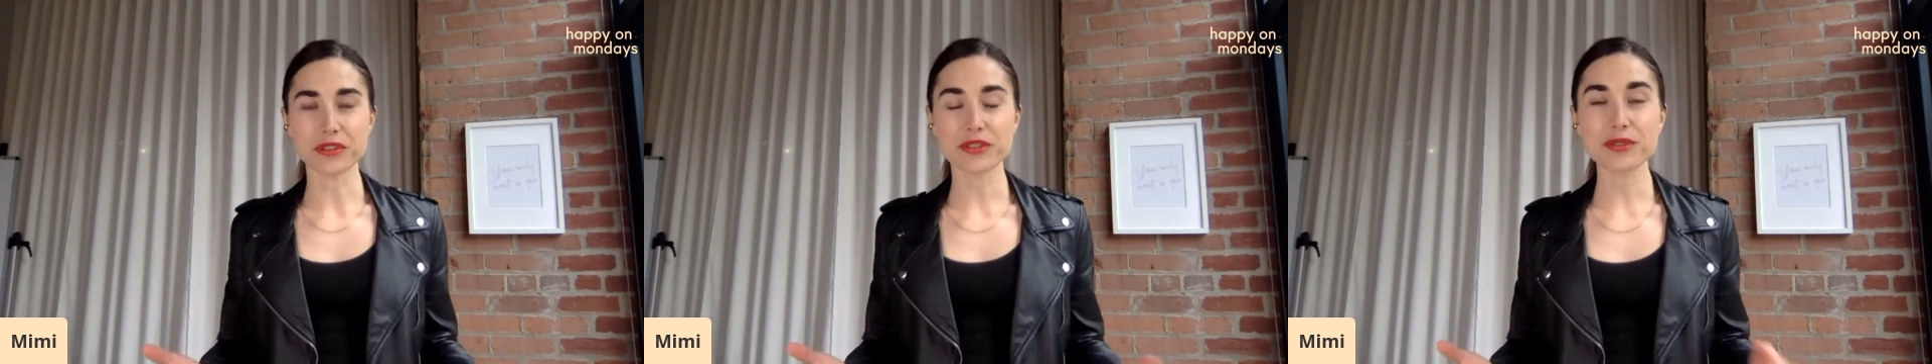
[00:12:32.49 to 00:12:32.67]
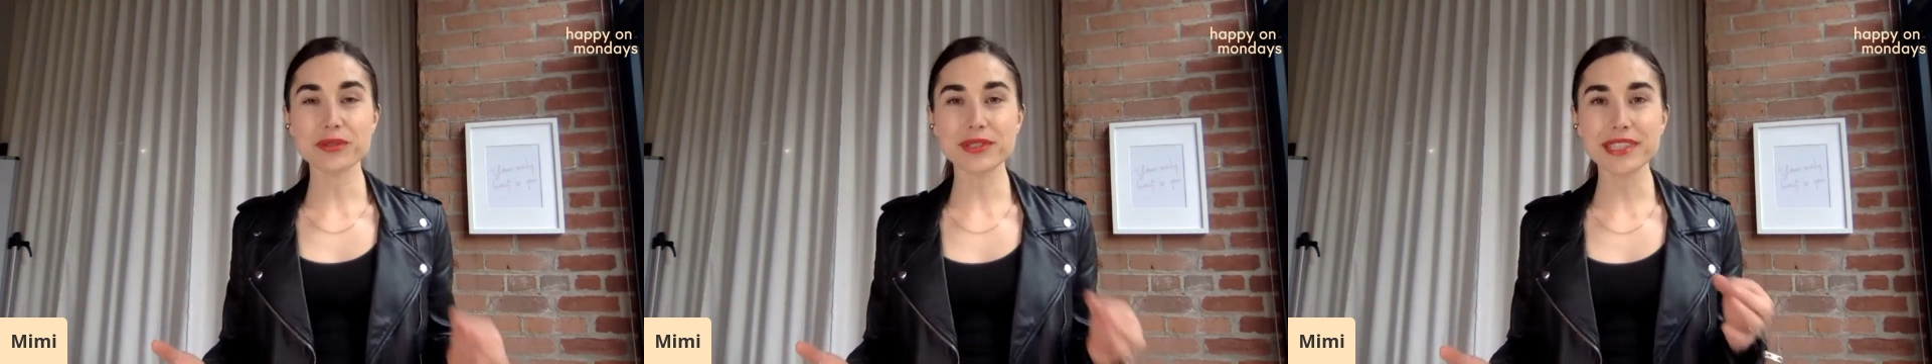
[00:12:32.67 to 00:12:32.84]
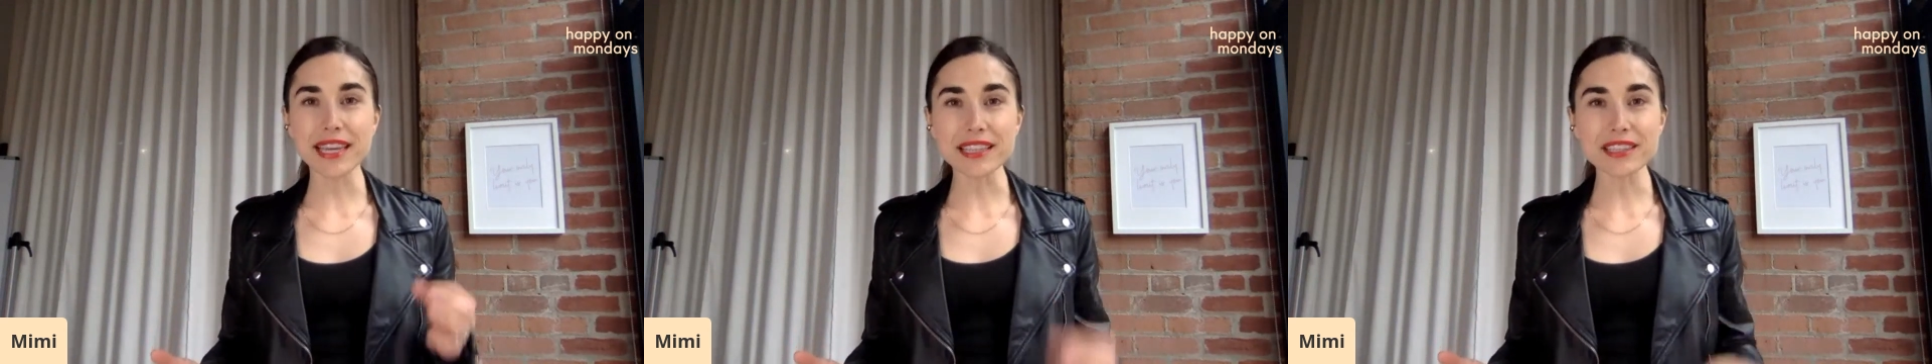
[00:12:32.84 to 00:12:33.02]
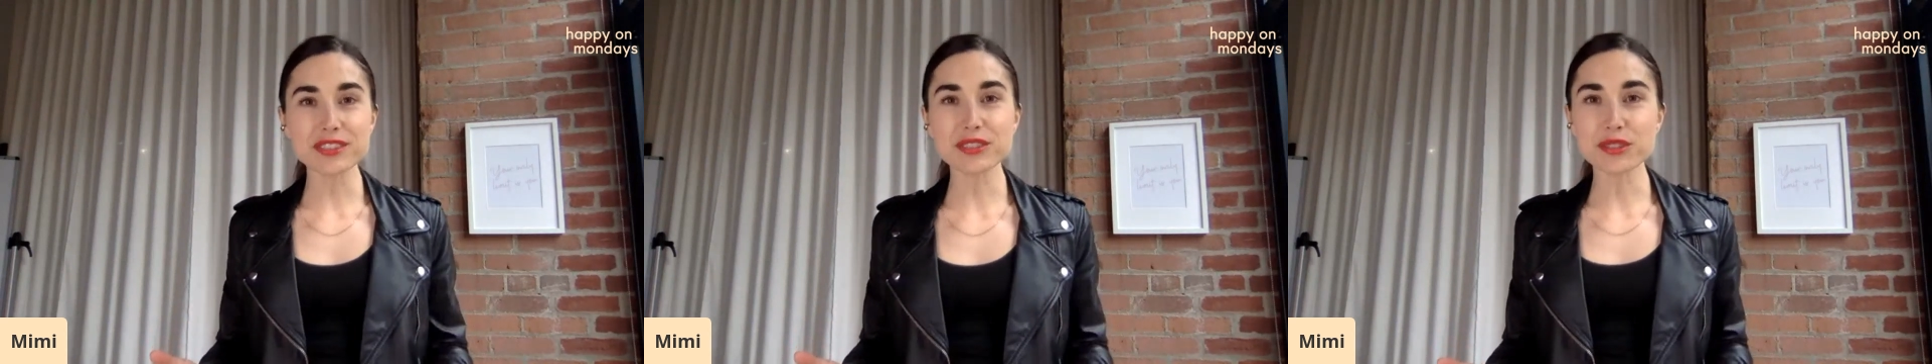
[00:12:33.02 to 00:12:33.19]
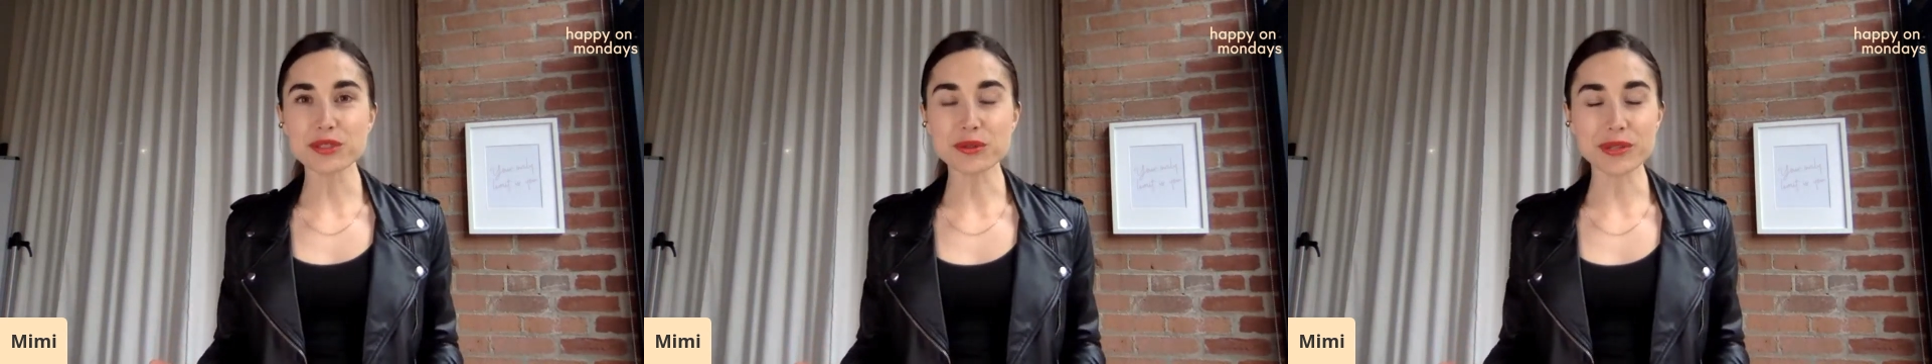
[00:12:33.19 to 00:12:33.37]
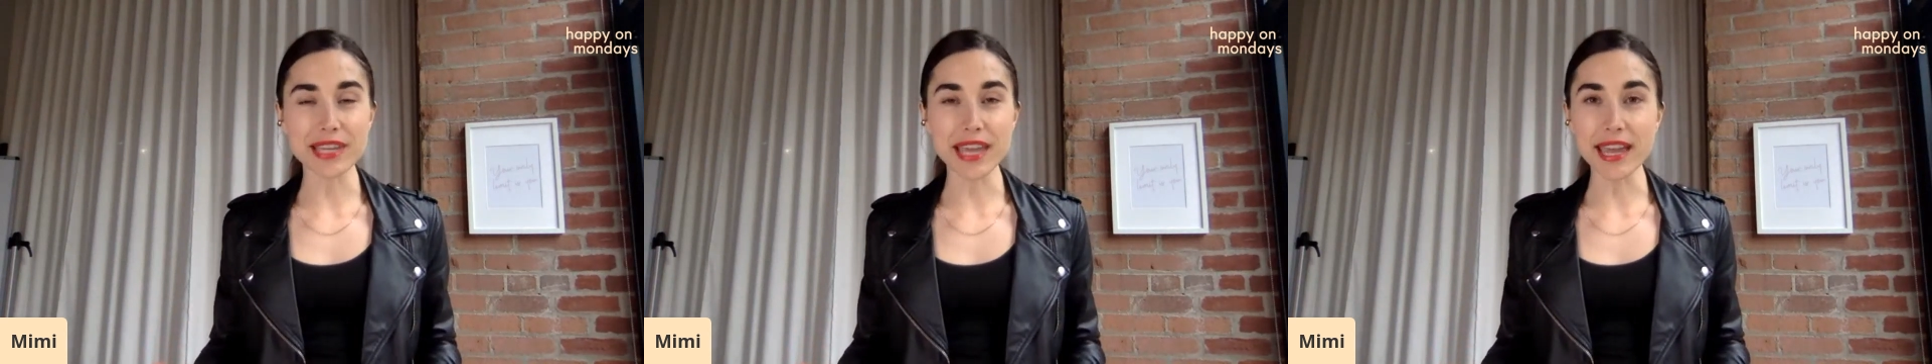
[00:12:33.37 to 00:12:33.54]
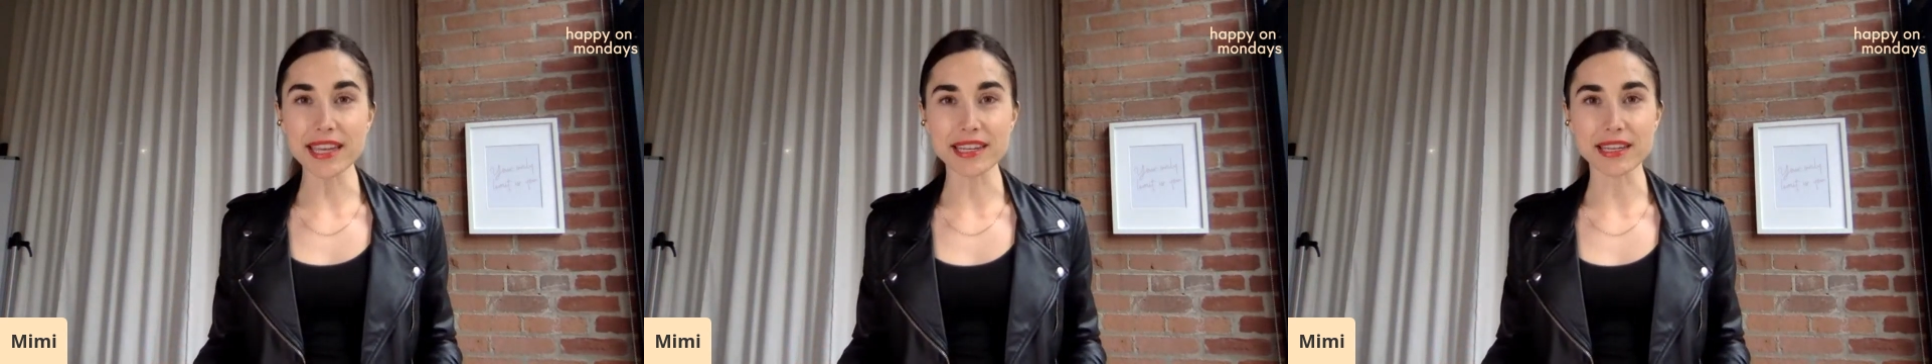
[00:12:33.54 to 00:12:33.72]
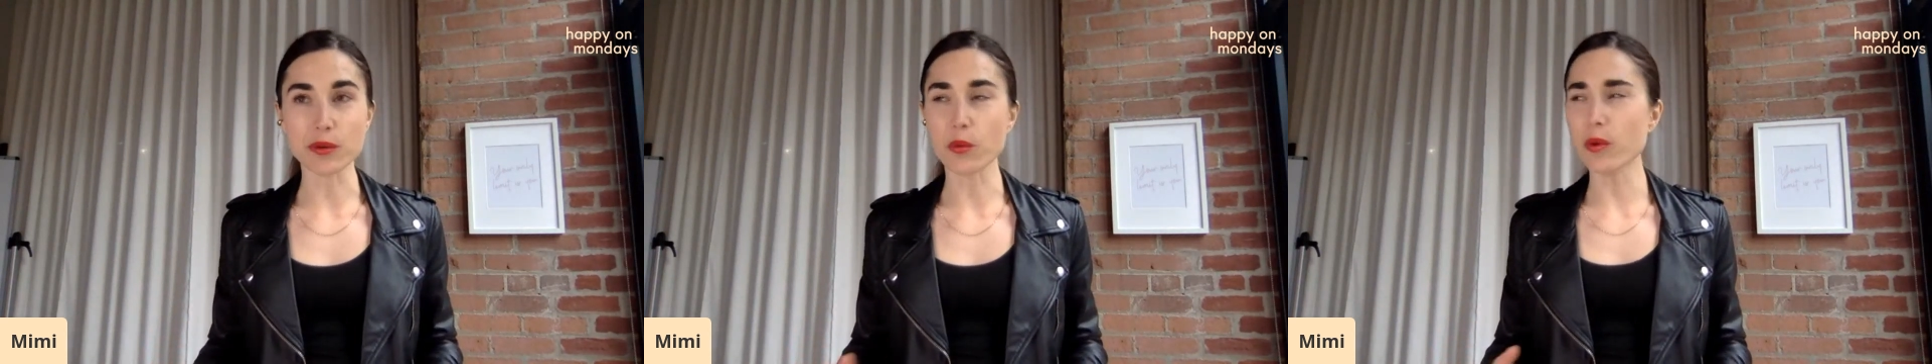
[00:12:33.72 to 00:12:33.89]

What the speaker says: You get to create it,